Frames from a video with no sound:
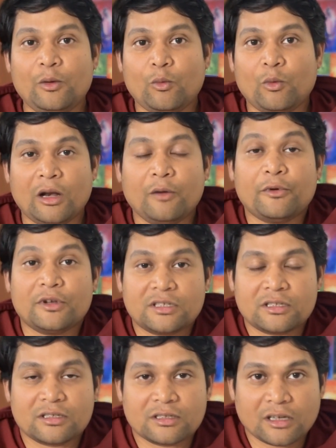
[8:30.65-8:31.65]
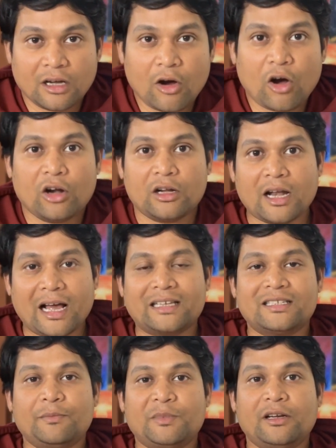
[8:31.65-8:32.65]
one of us got
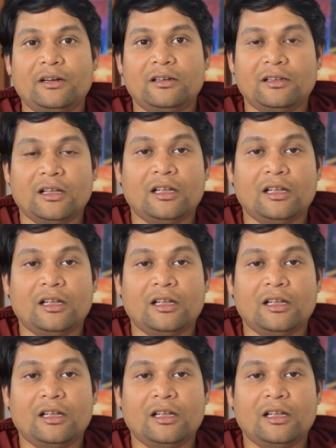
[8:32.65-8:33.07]
accepted,